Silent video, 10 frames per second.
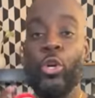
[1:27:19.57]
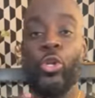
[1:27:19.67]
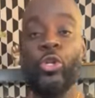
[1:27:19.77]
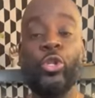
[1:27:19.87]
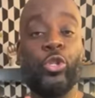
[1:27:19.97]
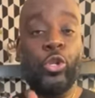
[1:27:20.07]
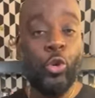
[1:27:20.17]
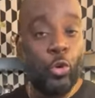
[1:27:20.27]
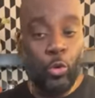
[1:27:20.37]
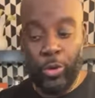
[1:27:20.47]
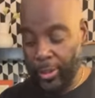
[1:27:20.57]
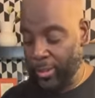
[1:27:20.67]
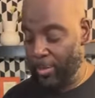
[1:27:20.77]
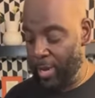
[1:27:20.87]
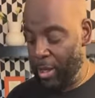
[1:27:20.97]
stewed
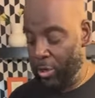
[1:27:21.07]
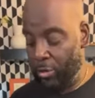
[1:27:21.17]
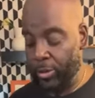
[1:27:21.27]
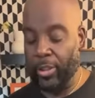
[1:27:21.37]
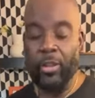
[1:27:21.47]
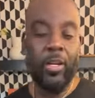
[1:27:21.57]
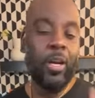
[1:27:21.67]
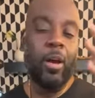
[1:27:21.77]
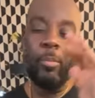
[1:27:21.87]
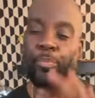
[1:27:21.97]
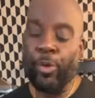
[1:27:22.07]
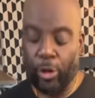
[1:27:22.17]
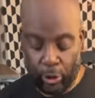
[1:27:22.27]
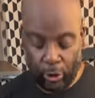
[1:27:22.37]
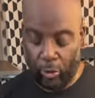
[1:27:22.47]
tomatoes.
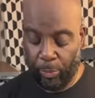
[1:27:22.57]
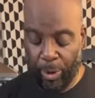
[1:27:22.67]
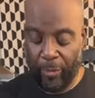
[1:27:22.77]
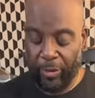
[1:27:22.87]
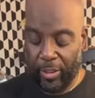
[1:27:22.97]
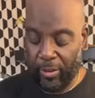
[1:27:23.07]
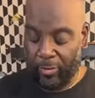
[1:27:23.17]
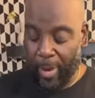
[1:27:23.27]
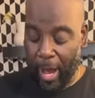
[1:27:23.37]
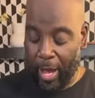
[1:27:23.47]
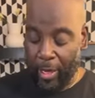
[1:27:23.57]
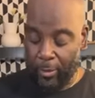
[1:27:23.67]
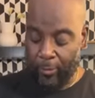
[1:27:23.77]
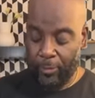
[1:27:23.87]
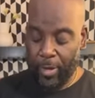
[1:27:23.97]
Personal preference of
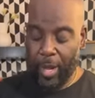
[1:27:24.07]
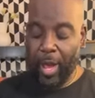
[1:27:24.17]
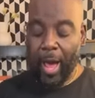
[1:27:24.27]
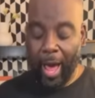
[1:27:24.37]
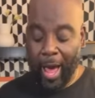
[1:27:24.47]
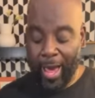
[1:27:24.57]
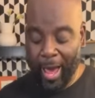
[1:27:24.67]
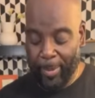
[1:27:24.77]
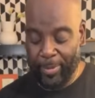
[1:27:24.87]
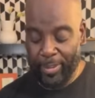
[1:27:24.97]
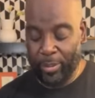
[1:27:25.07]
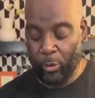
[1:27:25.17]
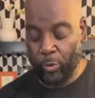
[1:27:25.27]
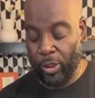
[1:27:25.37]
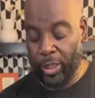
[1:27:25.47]
mine. I happen to
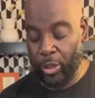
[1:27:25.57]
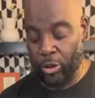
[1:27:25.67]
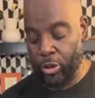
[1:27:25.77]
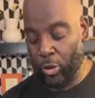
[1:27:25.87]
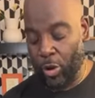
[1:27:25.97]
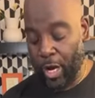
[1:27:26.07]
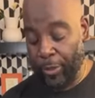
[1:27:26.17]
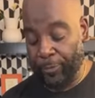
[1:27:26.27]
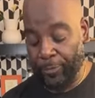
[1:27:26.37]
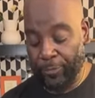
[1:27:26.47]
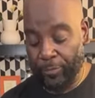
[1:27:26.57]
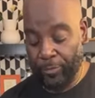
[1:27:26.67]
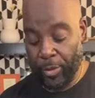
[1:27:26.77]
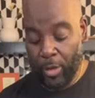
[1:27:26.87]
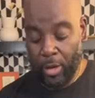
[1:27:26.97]
really enjoy
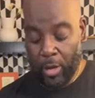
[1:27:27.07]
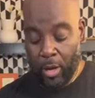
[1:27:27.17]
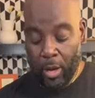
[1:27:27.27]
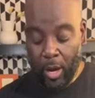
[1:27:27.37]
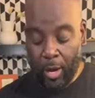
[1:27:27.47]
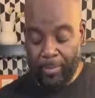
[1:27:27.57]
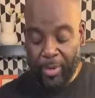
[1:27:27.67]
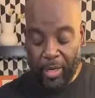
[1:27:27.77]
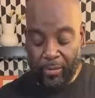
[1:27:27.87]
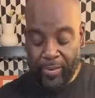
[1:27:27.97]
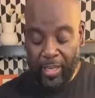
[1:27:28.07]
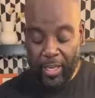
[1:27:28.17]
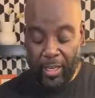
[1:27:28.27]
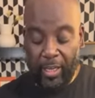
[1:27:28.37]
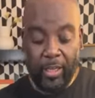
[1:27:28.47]
a bit of
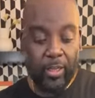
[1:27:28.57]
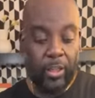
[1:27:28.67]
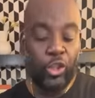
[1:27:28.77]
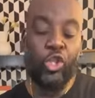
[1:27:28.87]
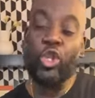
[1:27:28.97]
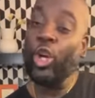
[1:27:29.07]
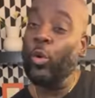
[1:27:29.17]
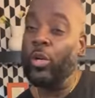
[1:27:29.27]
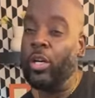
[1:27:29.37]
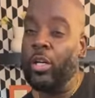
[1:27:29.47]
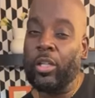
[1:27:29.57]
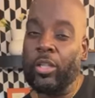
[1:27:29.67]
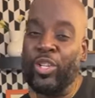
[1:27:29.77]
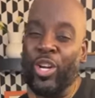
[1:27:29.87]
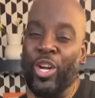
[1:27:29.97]
the slow
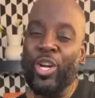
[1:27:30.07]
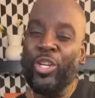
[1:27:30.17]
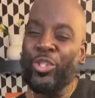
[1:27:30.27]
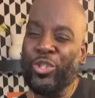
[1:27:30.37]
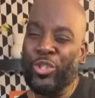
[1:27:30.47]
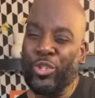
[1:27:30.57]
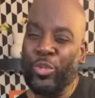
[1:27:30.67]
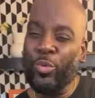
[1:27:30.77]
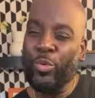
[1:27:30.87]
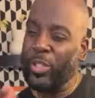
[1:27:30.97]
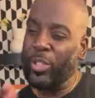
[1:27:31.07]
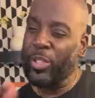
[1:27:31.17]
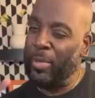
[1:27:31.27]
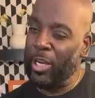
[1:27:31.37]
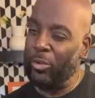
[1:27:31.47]
cooked stewed
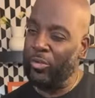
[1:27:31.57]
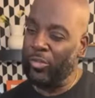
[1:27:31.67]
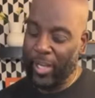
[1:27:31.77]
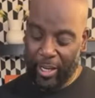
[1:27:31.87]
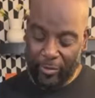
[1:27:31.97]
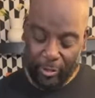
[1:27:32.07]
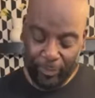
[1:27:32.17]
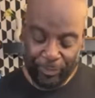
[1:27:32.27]
tomato flavor